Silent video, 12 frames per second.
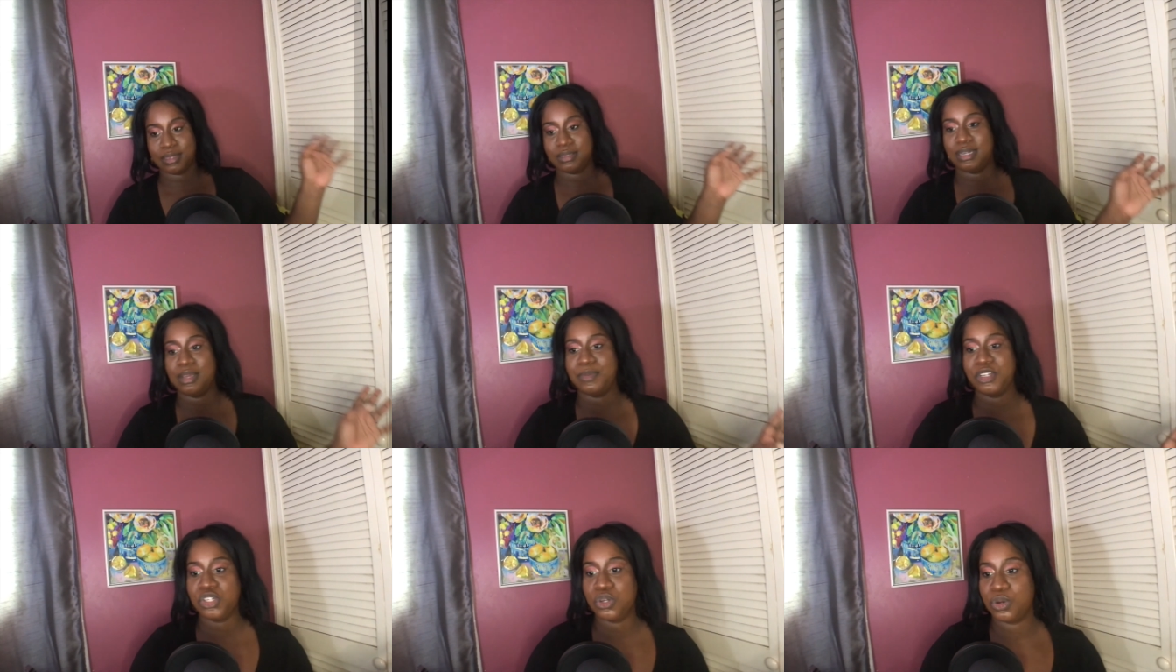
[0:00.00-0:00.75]
so let
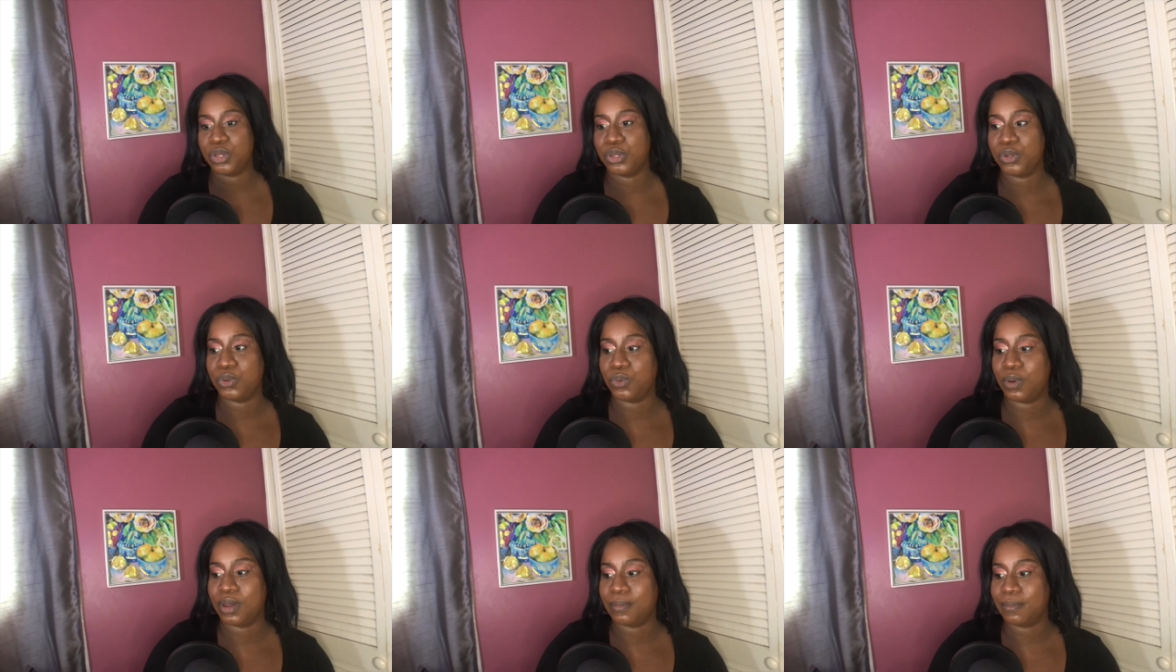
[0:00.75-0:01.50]
me show you
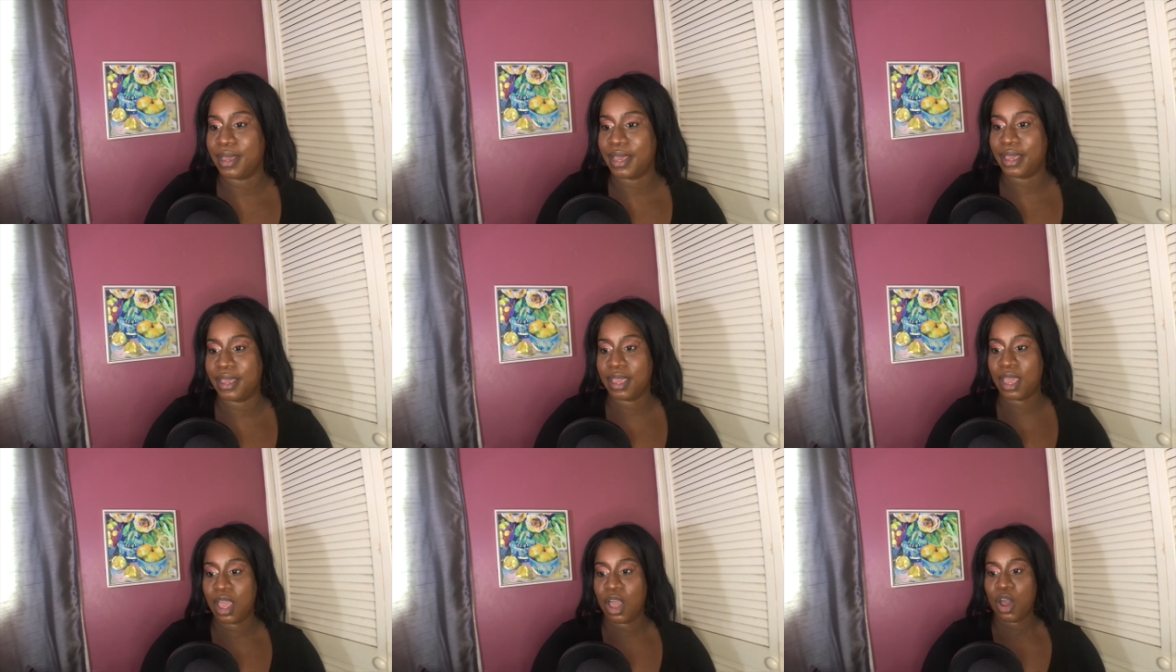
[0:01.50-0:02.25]
what my
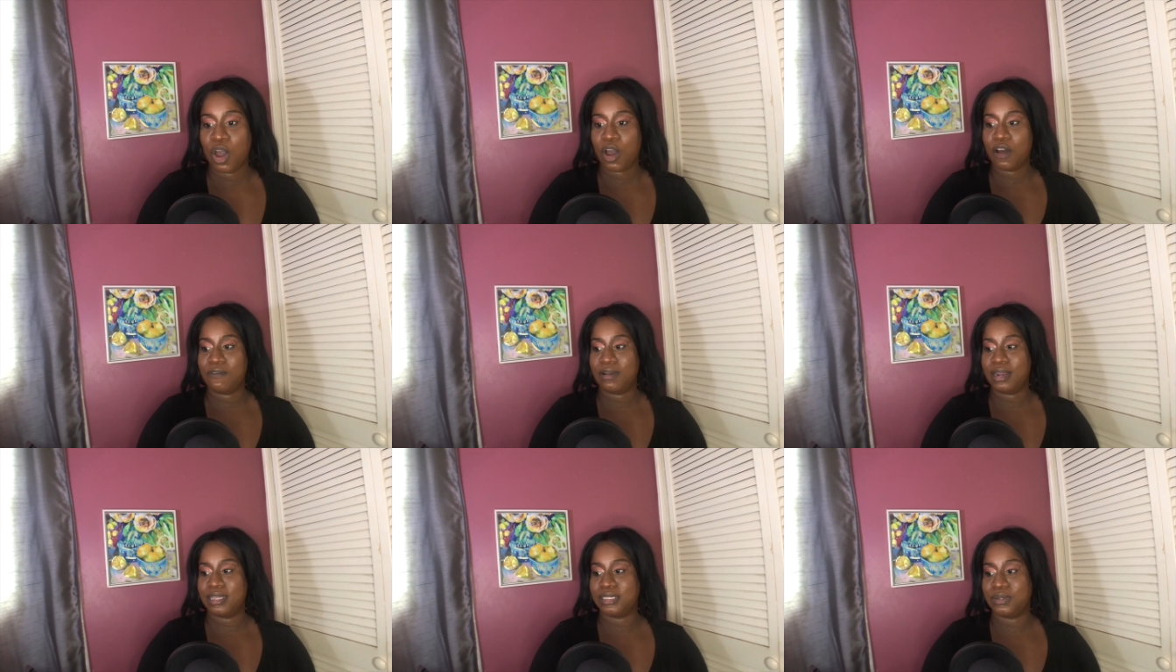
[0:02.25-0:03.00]
cover
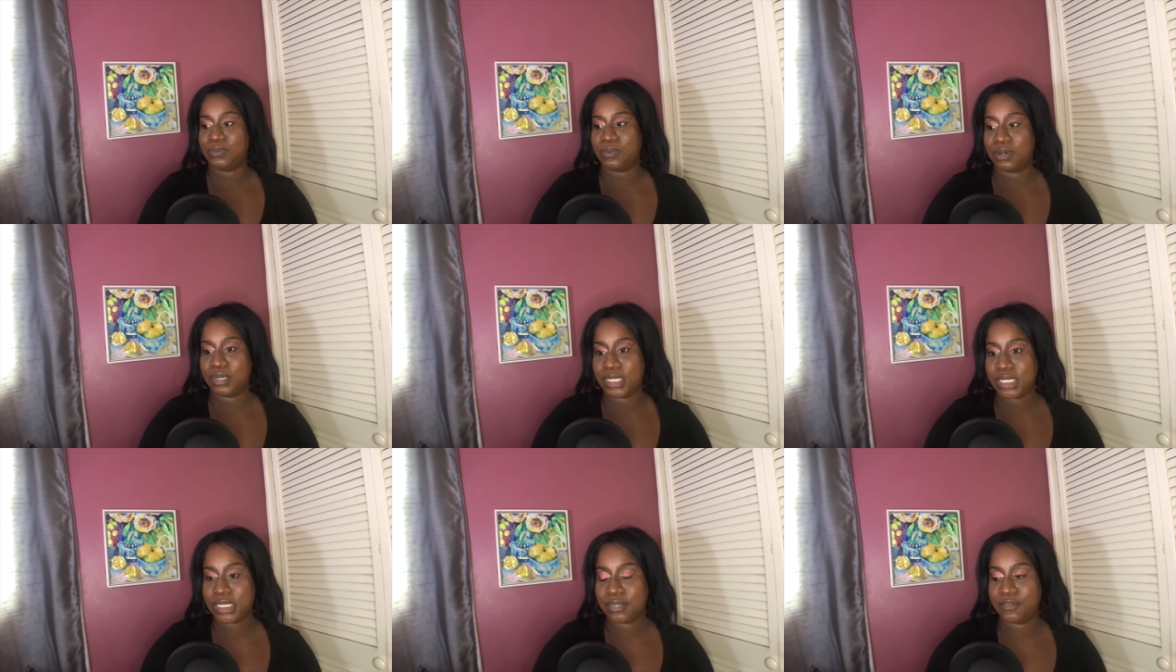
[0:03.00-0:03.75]
letter
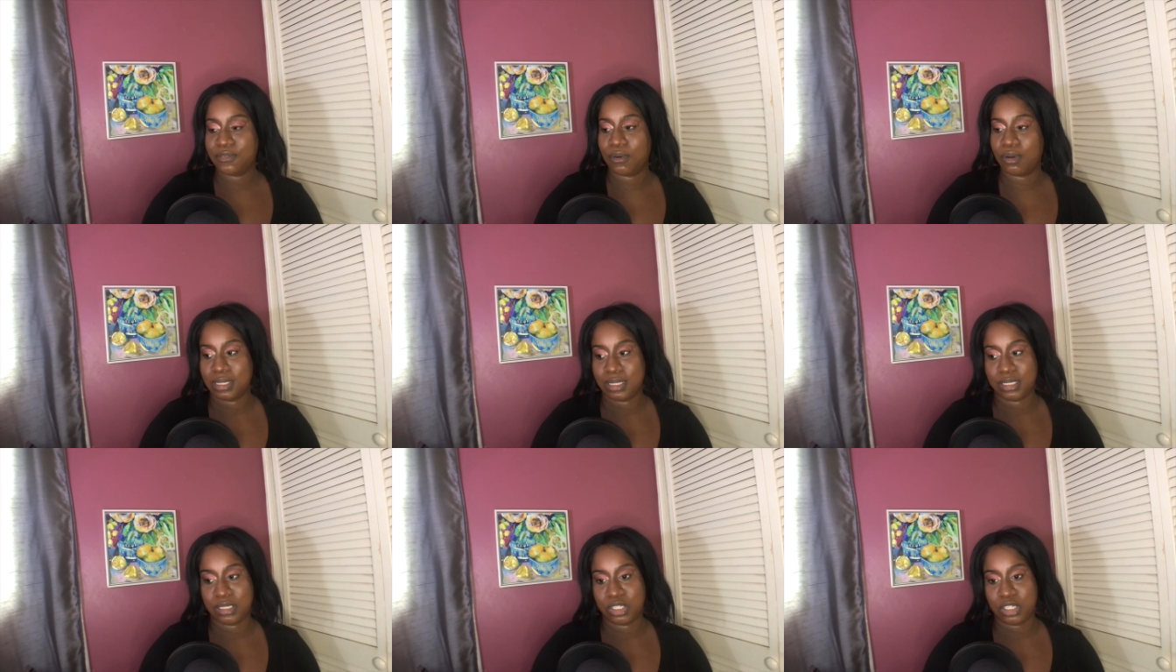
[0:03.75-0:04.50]
was for
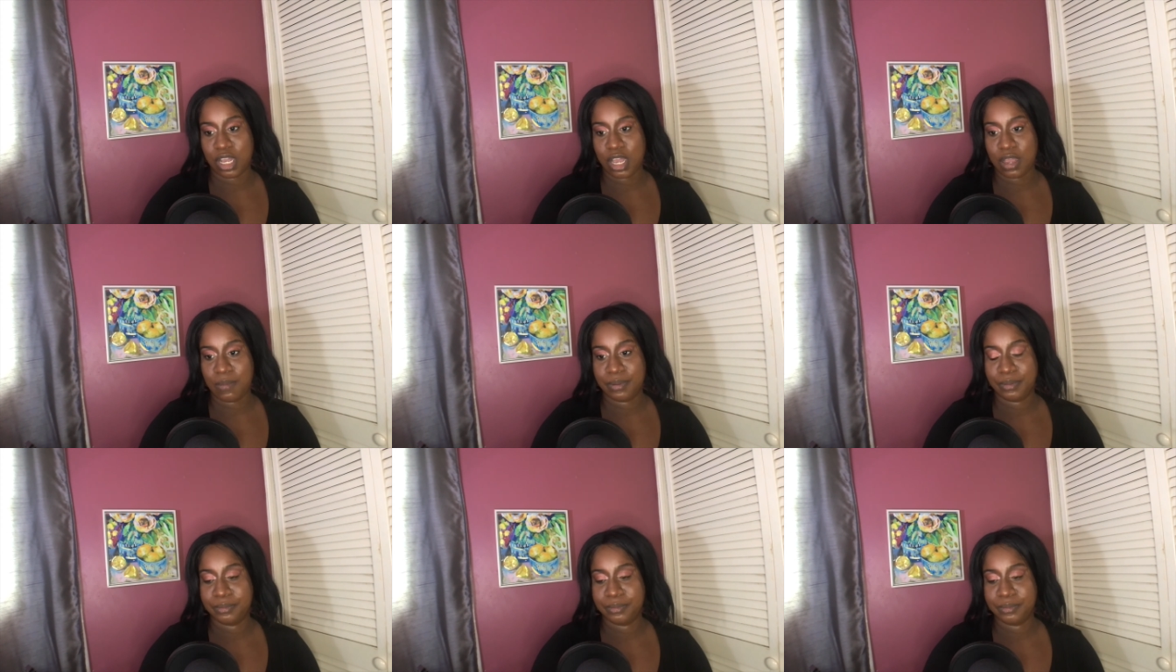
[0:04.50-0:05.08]
this job.